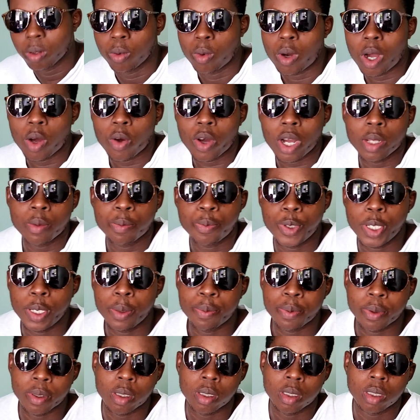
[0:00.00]
Wagwan
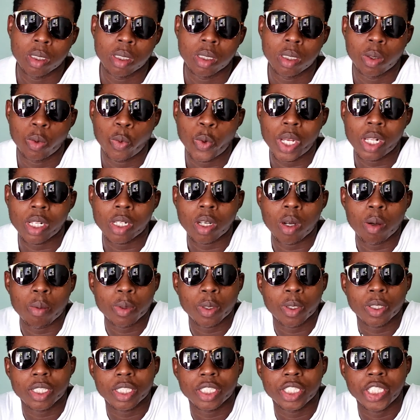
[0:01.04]
people, welcome
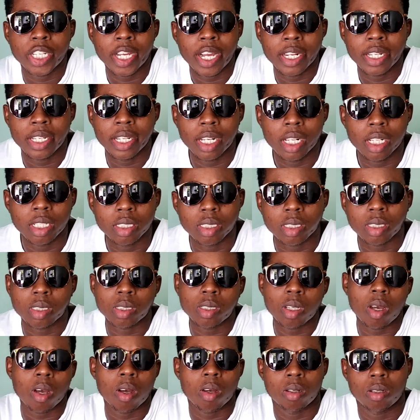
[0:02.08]
to the channel.
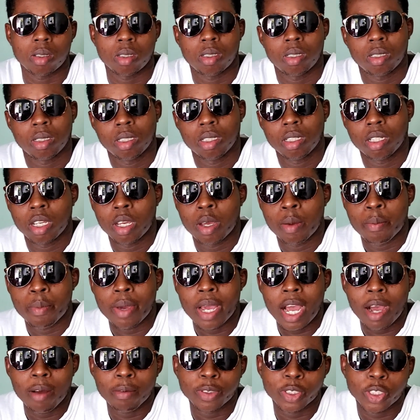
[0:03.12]
So, I
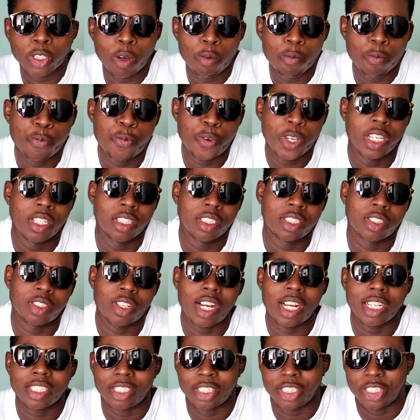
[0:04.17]
have some things
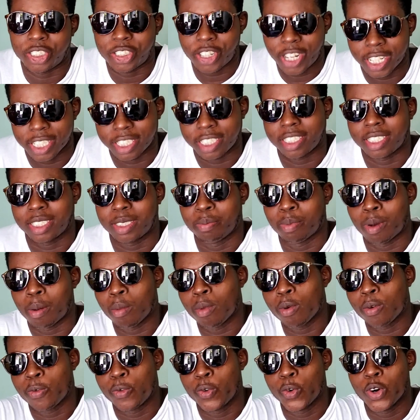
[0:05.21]
to address, but
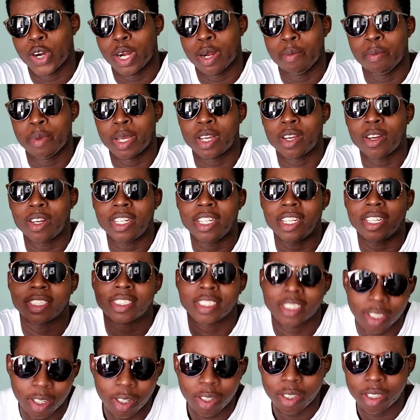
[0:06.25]
before I go there,
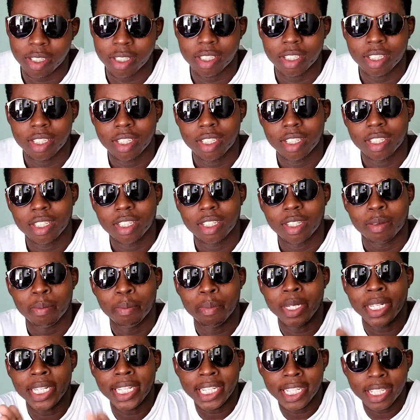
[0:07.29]
so, I
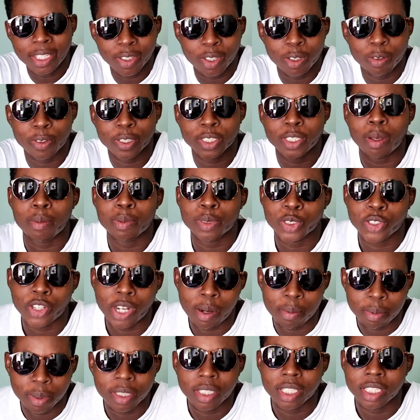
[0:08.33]
need you to
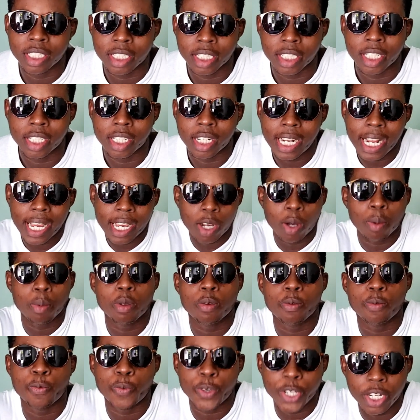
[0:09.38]
subscribe to the channel, like up
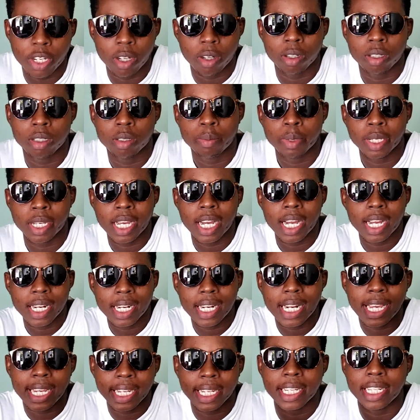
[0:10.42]
the video, because
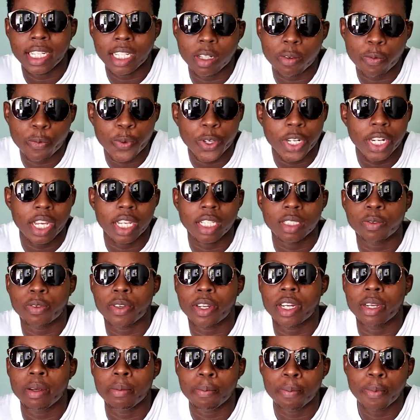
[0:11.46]
liking the video is
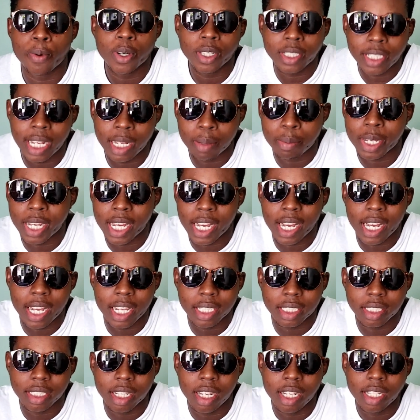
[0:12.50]
very important,
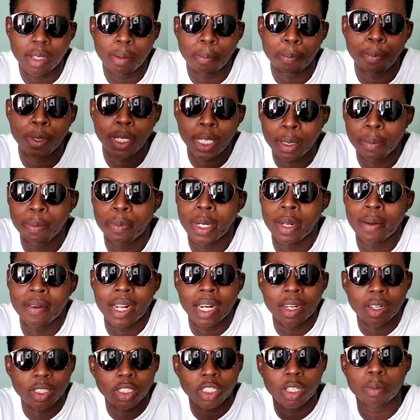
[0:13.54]
because the people that
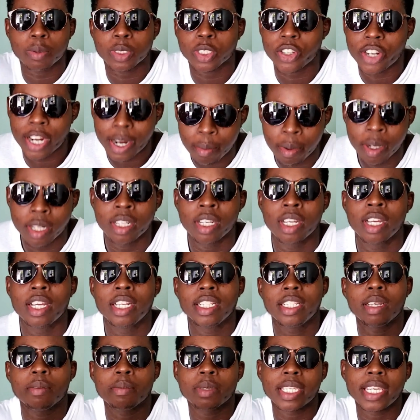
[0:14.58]
are not subscribing,
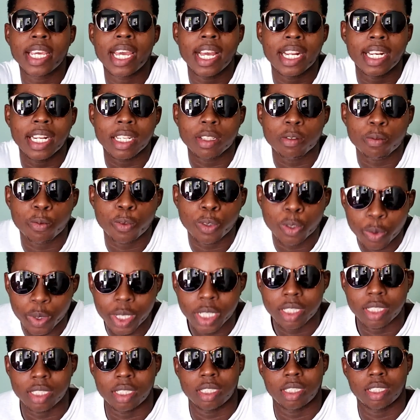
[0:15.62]
them cannot view
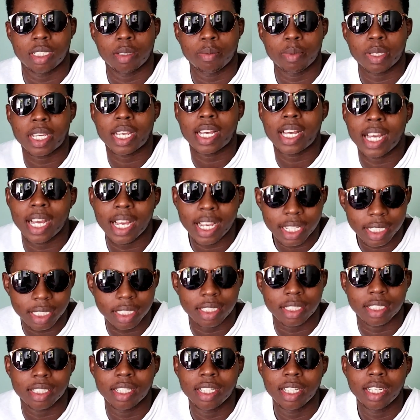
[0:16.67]
it,
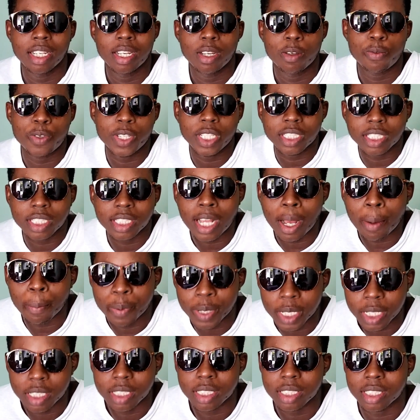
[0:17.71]
because these
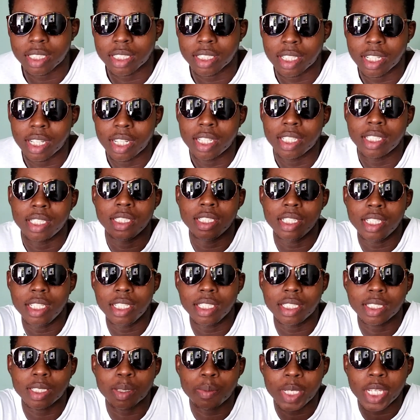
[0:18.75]
topics
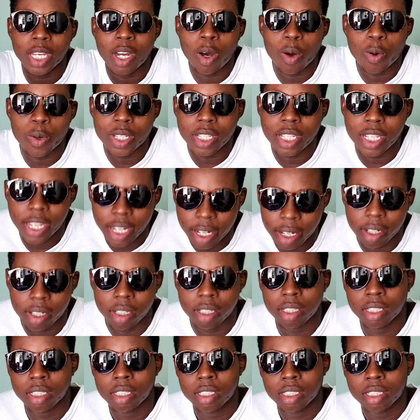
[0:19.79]
needs to be out
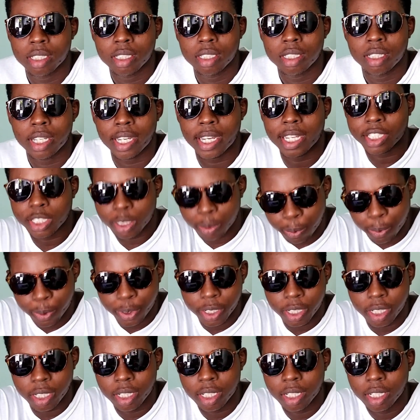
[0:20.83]
there. You get you
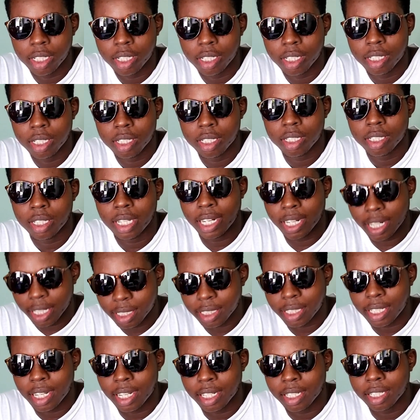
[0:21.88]
free, you
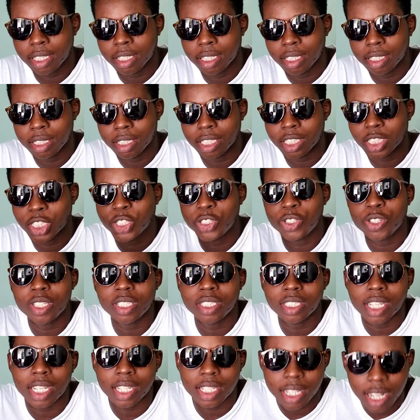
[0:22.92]
understand? The
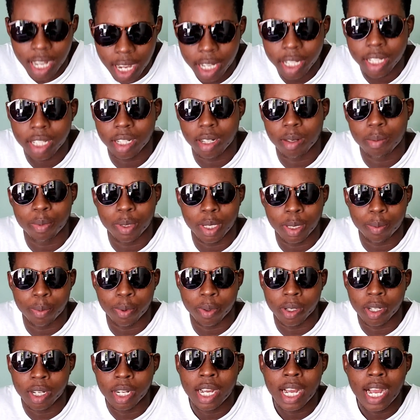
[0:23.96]
streets are talking to
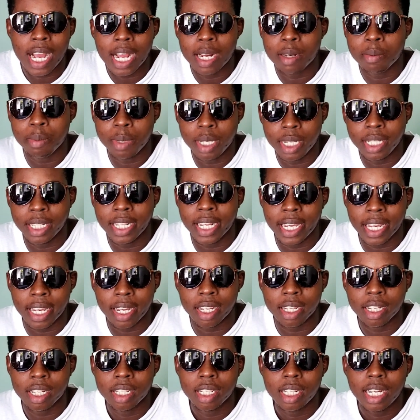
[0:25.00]
people, and me
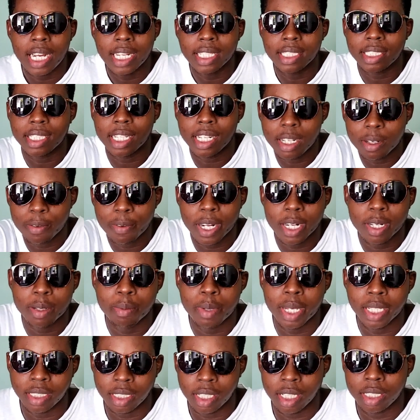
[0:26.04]
there, I deliver the
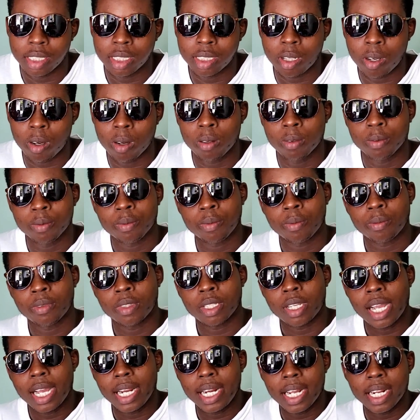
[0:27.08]
message. So,
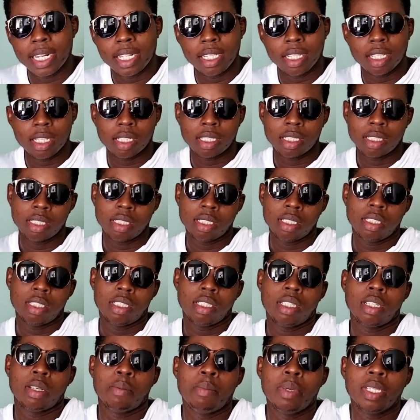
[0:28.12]
other day,
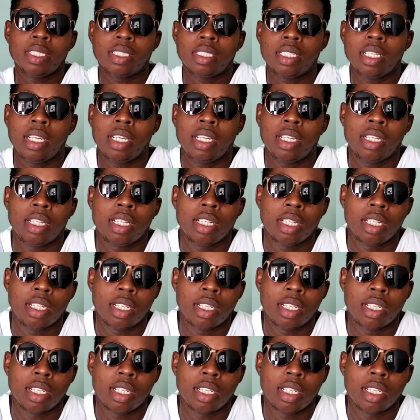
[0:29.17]
me say,